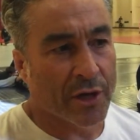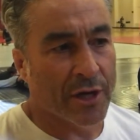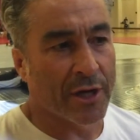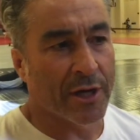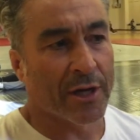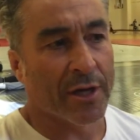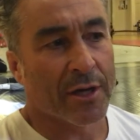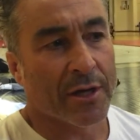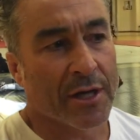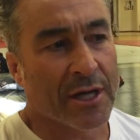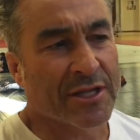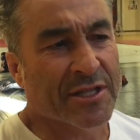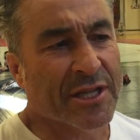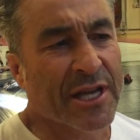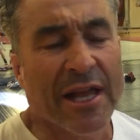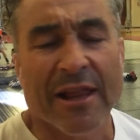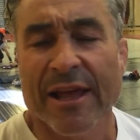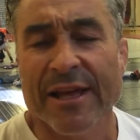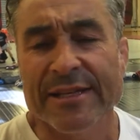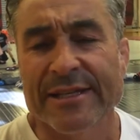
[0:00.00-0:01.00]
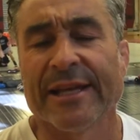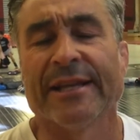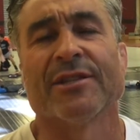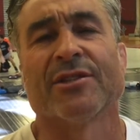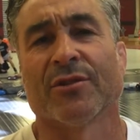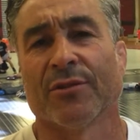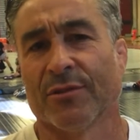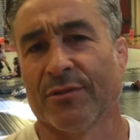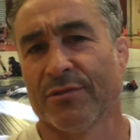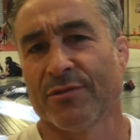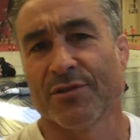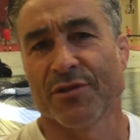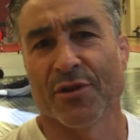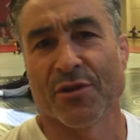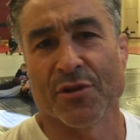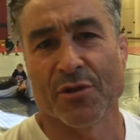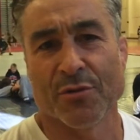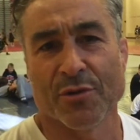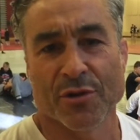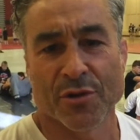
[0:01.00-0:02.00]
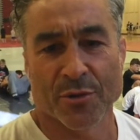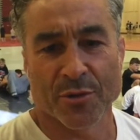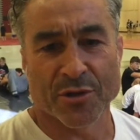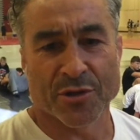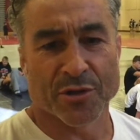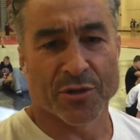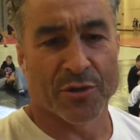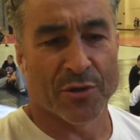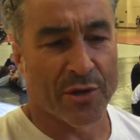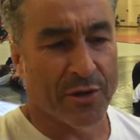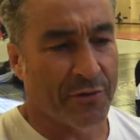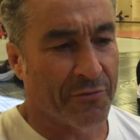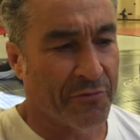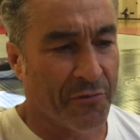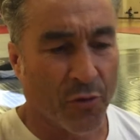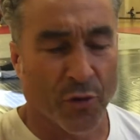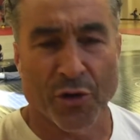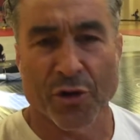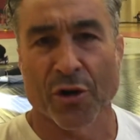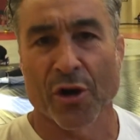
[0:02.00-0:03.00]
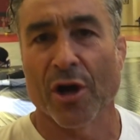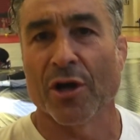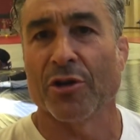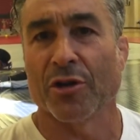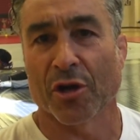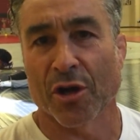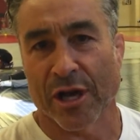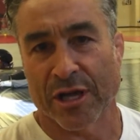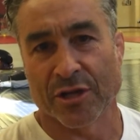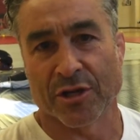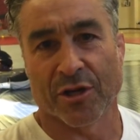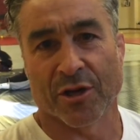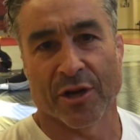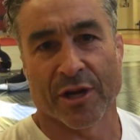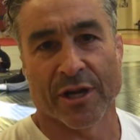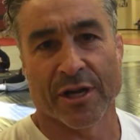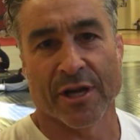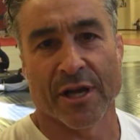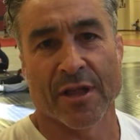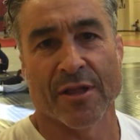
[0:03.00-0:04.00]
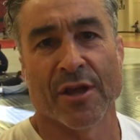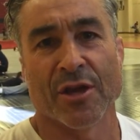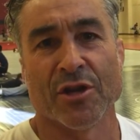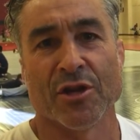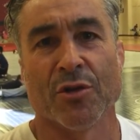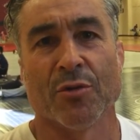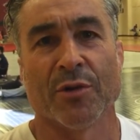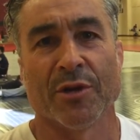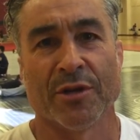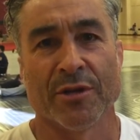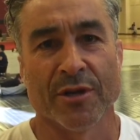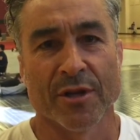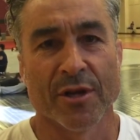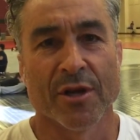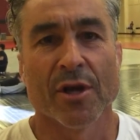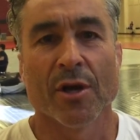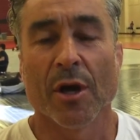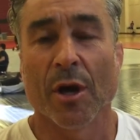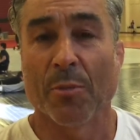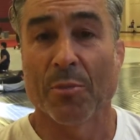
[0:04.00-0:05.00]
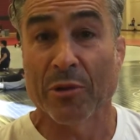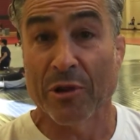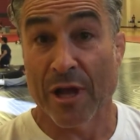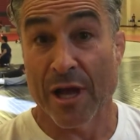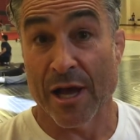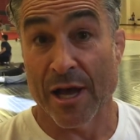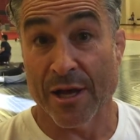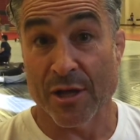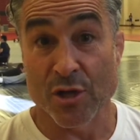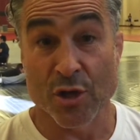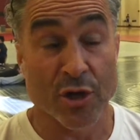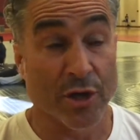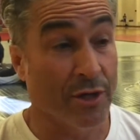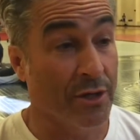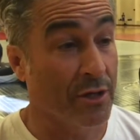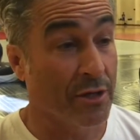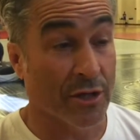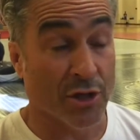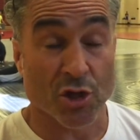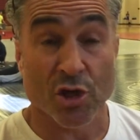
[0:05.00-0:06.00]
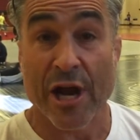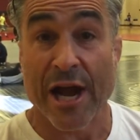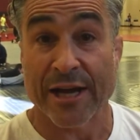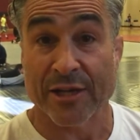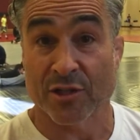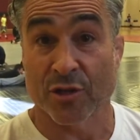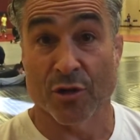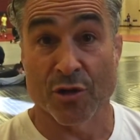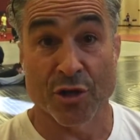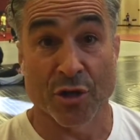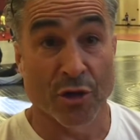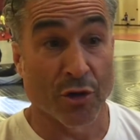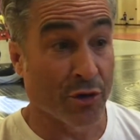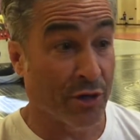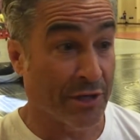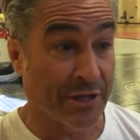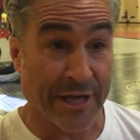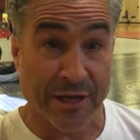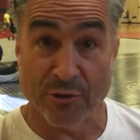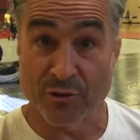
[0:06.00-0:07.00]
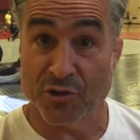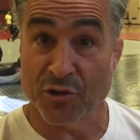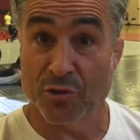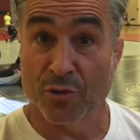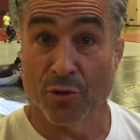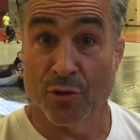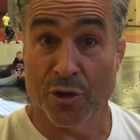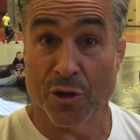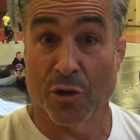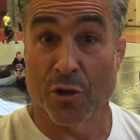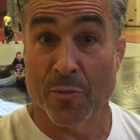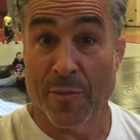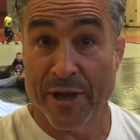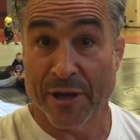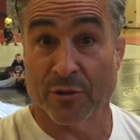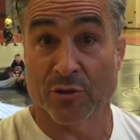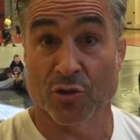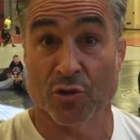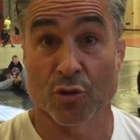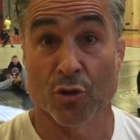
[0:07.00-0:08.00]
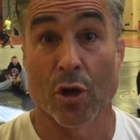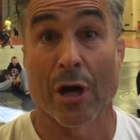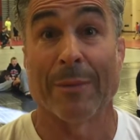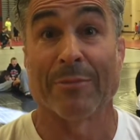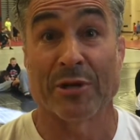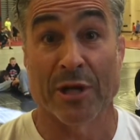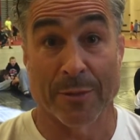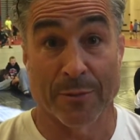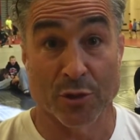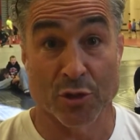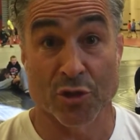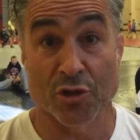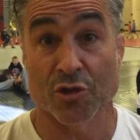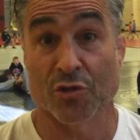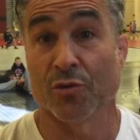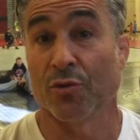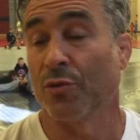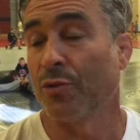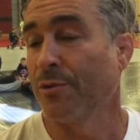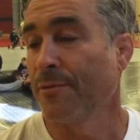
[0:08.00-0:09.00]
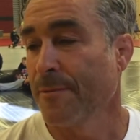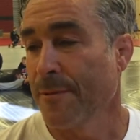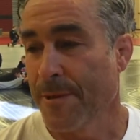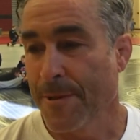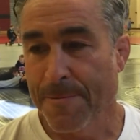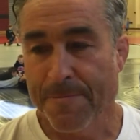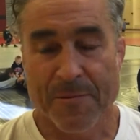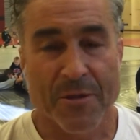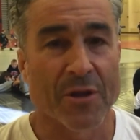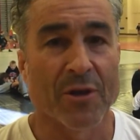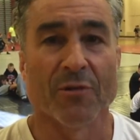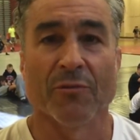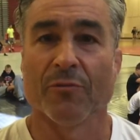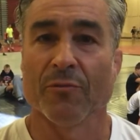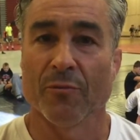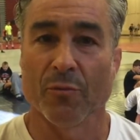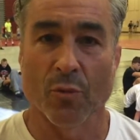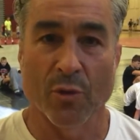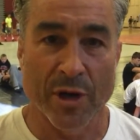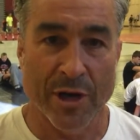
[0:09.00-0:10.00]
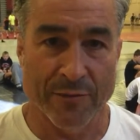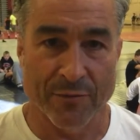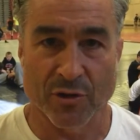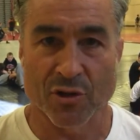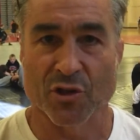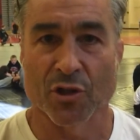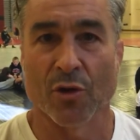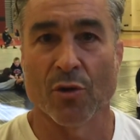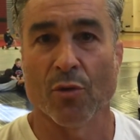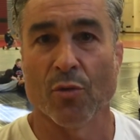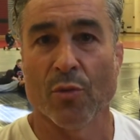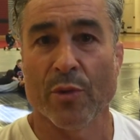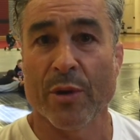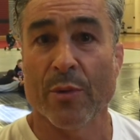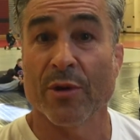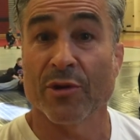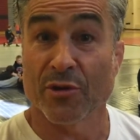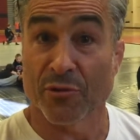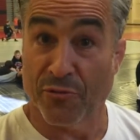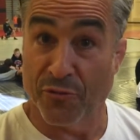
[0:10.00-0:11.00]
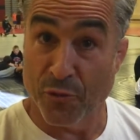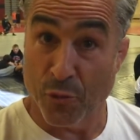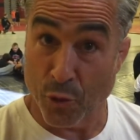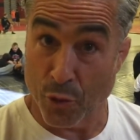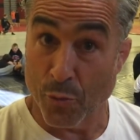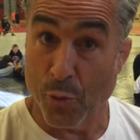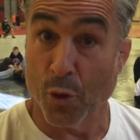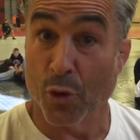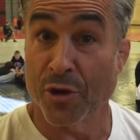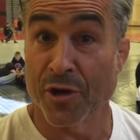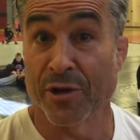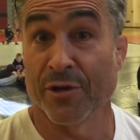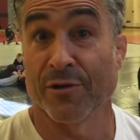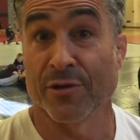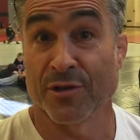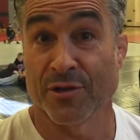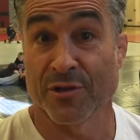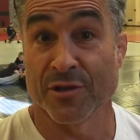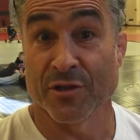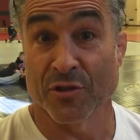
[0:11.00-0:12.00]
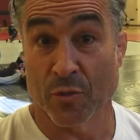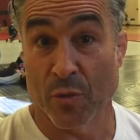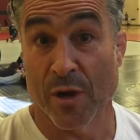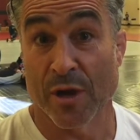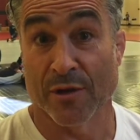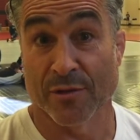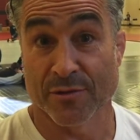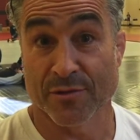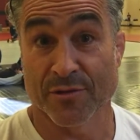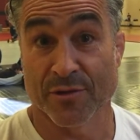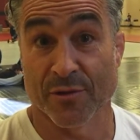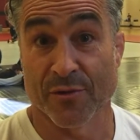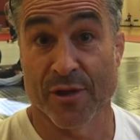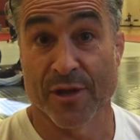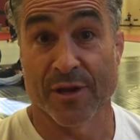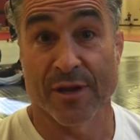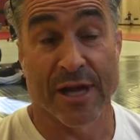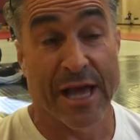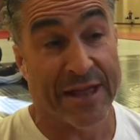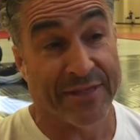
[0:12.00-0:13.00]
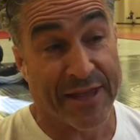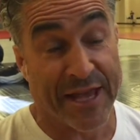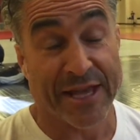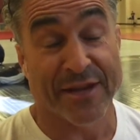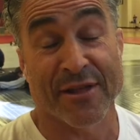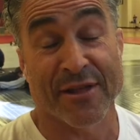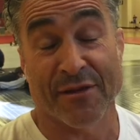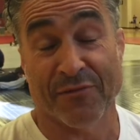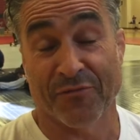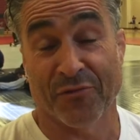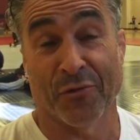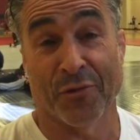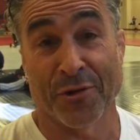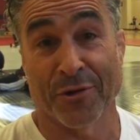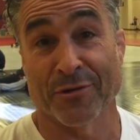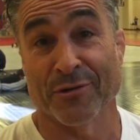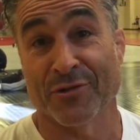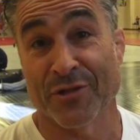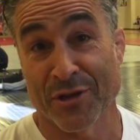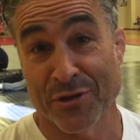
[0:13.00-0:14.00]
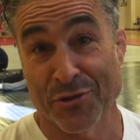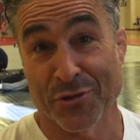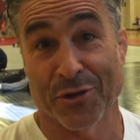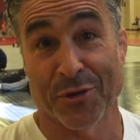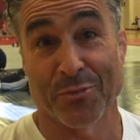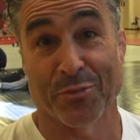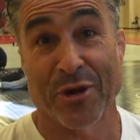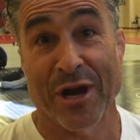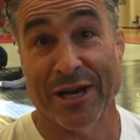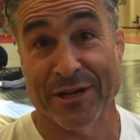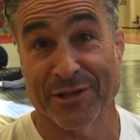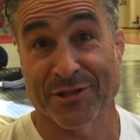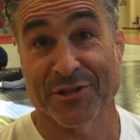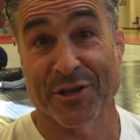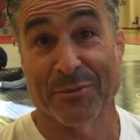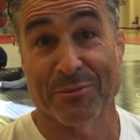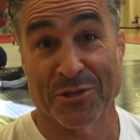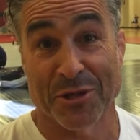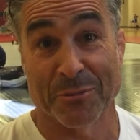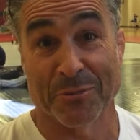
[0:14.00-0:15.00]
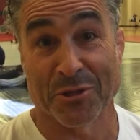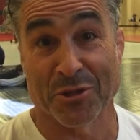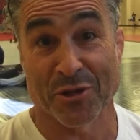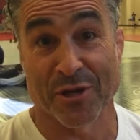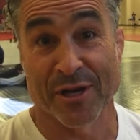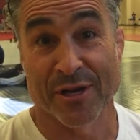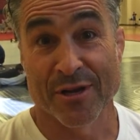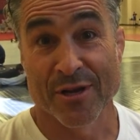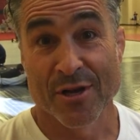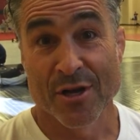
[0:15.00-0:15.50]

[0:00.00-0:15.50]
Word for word: Uh, it's kind of like dental. So you you would do a four-year undergrad degree, and then you would apply. You could the tracks are you could go to dental school, you could go to medical school, optometry school, you know, whatever. So we went to four more years as well. So then at of that four years, then you can practice optometry.